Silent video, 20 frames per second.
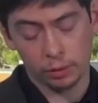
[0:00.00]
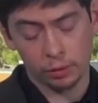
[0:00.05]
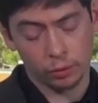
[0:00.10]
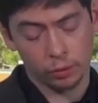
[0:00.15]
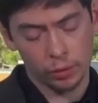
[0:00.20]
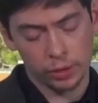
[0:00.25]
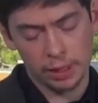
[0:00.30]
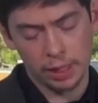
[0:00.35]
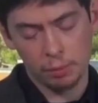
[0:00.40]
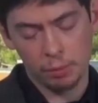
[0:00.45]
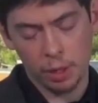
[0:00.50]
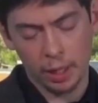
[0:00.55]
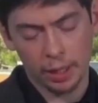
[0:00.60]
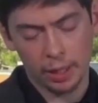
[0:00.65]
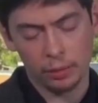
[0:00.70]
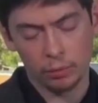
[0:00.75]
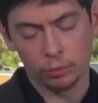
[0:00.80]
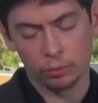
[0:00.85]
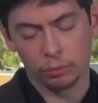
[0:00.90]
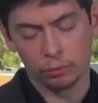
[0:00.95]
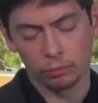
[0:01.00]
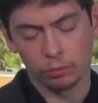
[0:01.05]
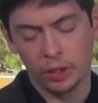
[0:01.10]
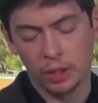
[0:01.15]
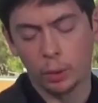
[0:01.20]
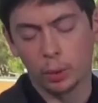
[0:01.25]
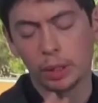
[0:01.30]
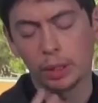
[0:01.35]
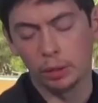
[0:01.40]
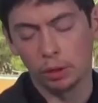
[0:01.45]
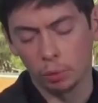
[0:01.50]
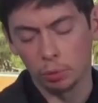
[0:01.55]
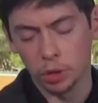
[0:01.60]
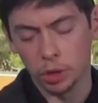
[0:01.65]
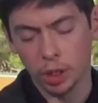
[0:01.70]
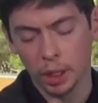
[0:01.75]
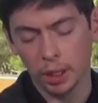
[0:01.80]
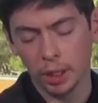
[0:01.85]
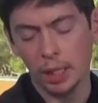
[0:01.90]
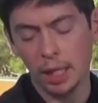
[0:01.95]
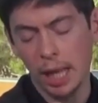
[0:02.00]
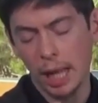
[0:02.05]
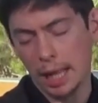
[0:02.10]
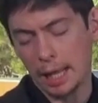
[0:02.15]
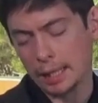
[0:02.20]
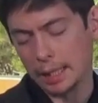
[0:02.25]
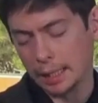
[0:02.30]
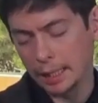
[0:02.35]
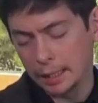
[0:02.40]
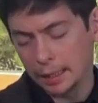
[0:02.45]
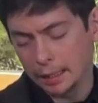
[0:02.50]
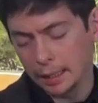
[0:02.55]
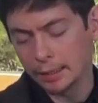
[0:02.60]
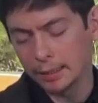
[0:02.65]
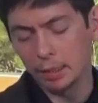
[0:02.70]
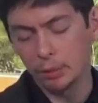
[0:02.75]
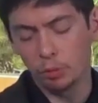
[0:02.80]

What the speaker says: so we are going to formalize what exists in a field.